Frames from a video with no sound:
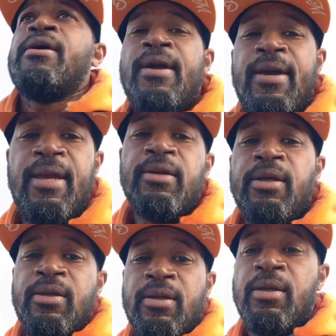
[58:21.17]
And
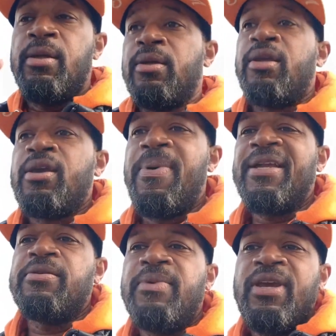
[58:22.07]
get back
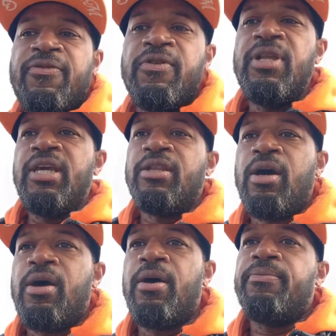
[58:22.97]
to me if you need,
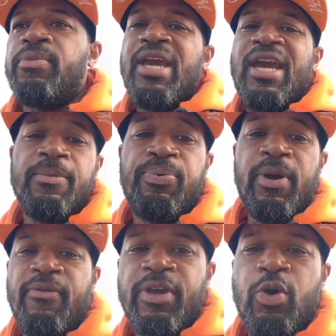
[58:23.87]
got any
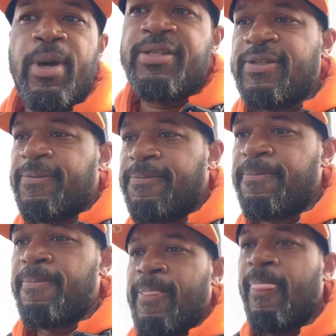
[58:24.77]
prayer requests.
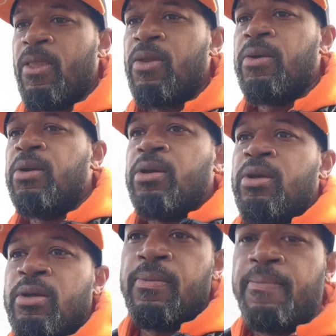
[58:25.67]

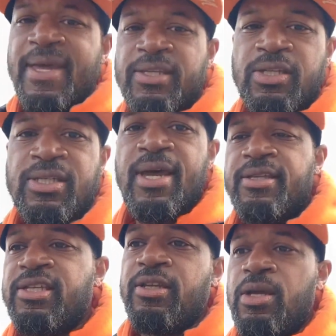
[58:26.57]
Master
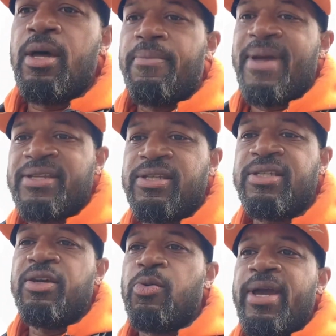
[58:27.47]

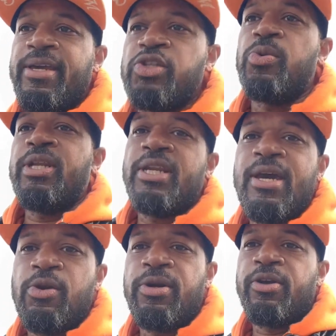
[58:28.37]

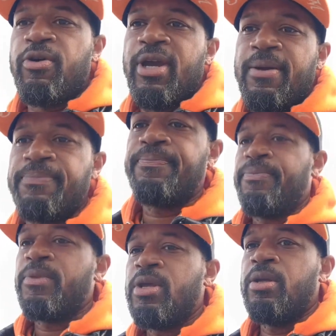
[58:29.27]
TY829 on the gram.
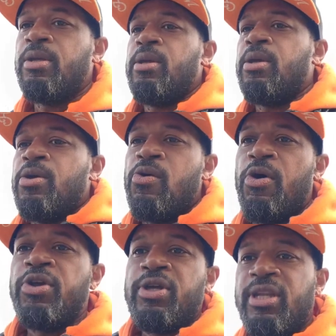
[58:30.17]

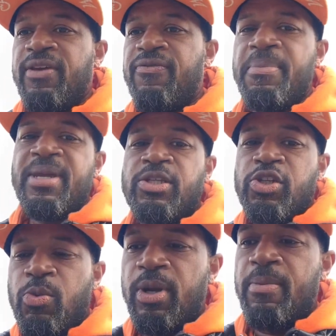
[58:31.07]
Or you can leave a message
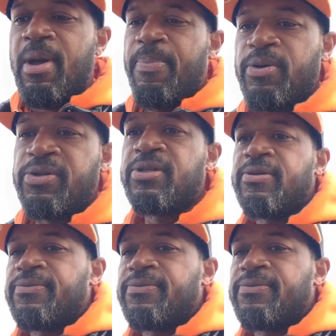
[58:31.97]
on one of my posts.